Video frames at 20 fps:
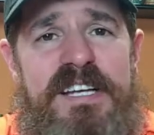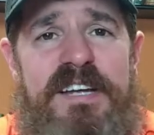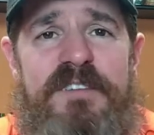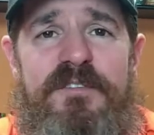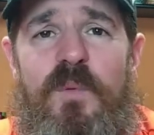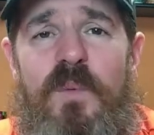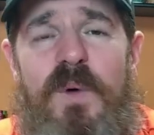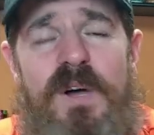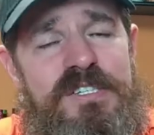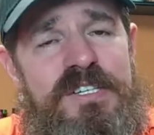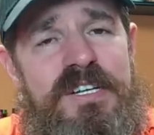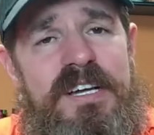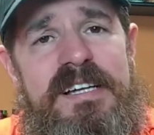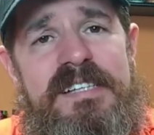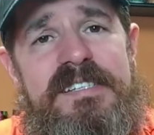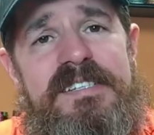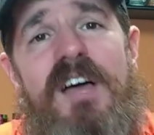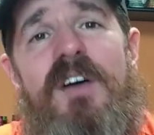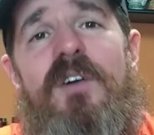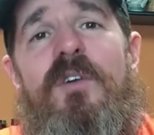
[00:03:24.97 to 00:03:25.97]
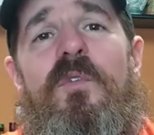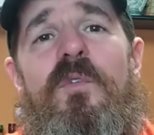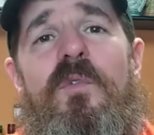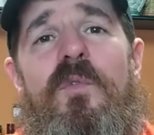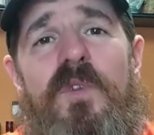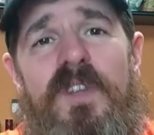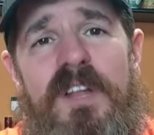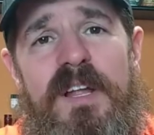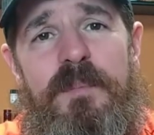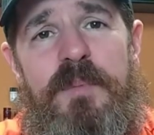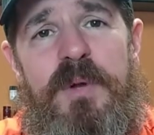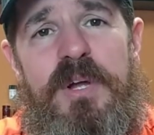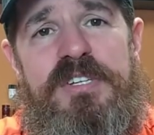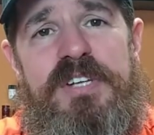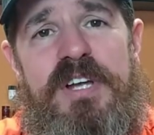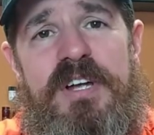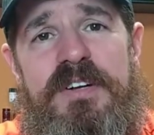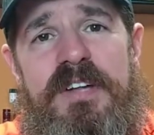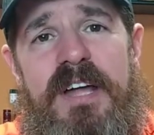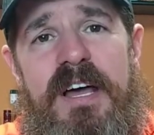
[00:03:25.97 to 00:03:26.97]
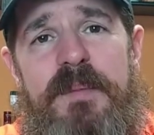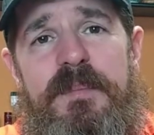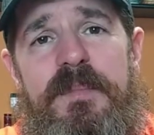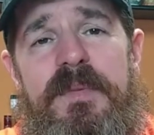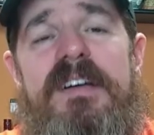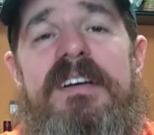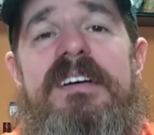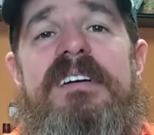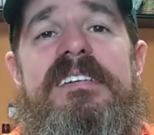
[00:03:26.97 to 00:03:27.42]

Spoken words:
again for watching, guys. Really appreciate your time.